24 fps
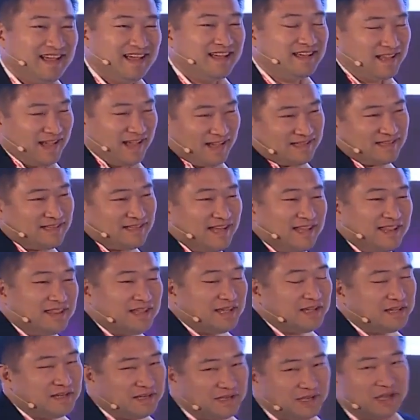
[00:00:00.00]
Yes, I
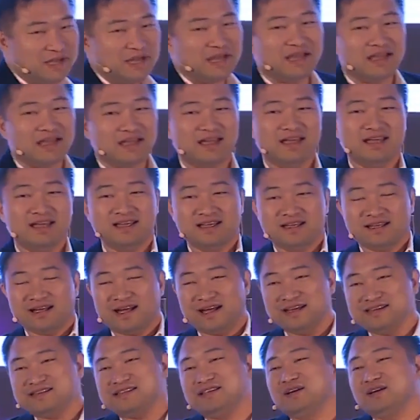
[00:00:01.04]
think
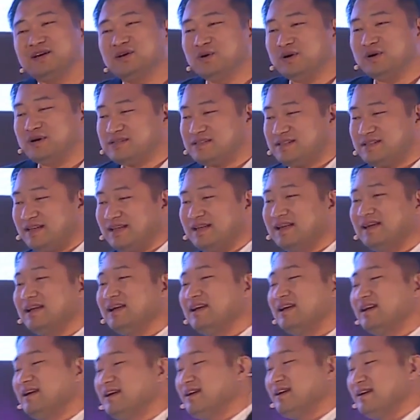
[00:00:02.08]
ICO was the
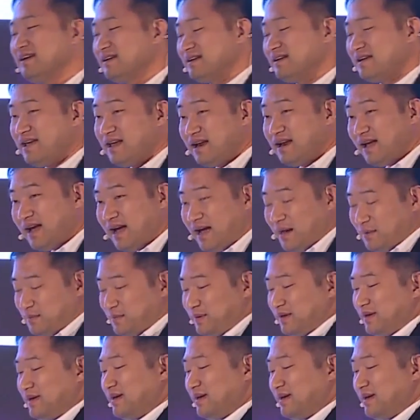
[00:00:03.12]
killer app